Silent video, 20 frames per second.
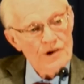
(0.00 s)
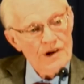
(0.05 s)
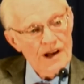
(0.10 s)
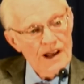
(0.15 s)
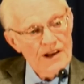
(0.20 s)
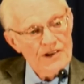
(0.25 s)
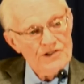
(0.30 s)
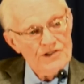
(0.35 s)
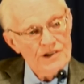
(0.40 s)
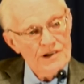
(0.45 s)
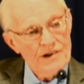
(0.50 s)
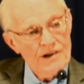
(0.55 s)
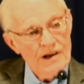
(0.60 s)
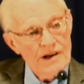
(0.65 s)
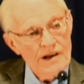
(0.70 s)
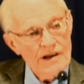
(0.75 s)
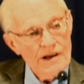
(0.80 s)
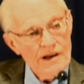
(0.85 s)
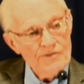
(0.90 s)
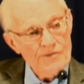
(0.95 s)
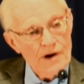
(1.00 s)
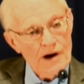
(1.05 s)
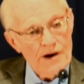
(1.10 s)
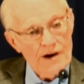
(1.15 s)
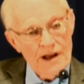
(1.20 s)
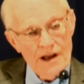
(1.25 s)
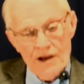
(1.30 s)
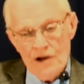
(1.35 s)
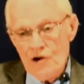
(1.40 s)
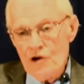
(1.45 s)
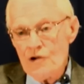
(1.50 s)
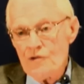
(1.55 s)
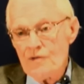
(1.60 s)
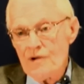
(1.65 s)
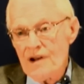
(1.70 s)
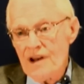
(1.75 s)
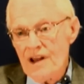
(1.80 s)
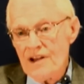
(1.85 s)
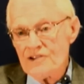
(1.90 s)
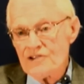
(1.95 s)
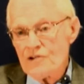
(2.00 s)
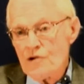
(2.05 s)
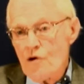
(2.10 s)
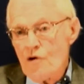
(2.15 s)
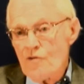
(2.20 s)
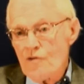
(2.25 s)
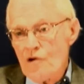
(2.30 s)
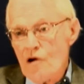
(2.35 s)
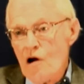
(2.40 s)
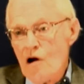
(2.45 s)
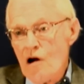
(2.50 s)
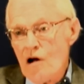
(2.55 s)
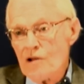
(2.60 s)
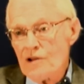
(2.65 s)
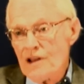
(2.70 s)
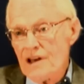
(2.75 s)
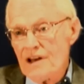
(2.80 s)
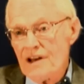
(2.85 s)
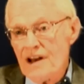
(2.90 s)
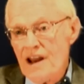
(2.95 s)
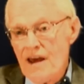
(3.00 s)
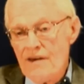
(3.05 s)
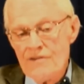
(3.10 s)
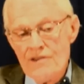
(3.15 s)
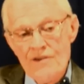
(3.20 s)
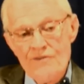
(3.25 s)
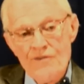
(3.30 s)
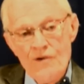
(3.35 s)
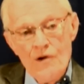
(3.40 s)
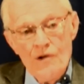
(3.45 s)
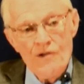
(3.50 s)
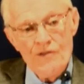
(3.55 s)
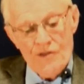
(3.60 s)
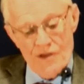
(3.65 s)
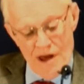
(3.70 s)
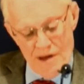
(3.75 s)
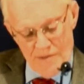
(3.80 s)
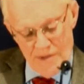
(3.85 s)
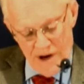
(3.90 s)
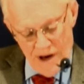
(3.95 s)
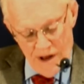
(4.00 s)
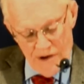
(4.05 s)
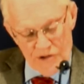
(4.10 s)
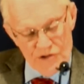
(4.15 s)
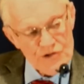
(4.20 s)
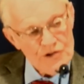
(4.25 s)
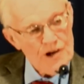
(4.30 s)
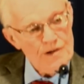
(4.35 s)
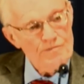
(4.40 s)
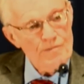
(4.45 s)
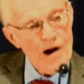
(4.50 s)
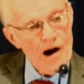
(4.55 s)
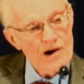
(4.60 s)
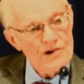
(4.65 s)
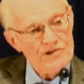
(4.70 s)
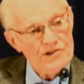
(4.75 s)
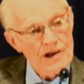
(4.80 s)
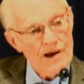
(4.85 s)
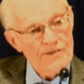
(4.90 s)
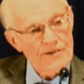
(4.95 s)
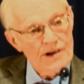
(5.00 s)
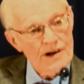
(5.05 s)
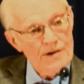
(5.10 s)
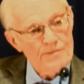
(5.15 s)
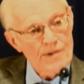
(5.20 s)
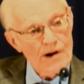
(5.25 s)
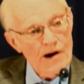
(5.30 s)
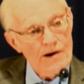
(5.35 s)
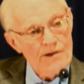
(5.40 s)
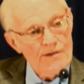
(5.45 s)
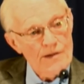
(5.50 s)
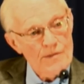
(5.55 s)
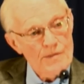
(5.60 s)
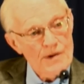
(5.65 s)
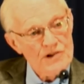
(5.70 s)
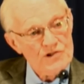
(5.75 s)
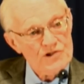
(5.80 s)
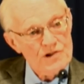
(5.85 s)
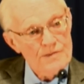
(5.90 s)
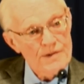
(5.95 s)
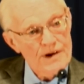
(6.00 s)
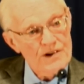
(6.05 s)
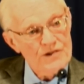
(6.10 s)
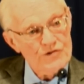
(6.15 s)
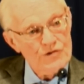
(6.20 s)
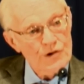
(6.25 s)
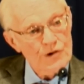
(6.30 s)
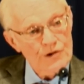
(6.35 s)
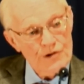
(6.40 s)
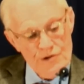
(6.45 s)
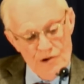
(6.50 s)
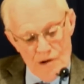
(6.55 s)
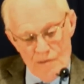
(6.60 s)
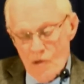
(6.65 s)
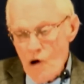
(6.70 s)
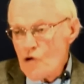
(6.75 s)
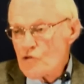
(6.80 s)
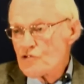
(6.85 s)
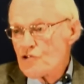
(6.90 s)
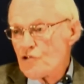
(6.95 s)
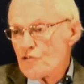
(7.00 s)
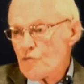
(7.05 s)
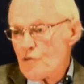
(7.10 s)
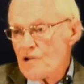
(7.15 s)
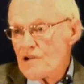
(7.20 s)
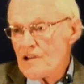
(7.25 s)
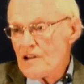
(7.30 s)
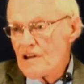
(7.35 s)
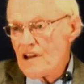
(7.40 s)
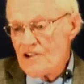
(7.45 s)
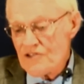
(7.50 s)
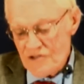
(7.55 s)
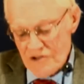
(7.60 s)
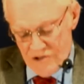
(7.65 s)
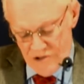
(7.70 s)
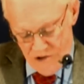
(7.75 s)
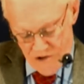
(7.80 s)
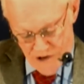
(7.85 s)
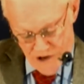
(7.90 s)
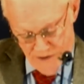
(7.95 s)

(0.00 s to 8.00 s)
religion apparently a good religion overall. They didn't have the full thing, but he understood parts of it. A part of it must have been true, or Moses wouldn't have listened to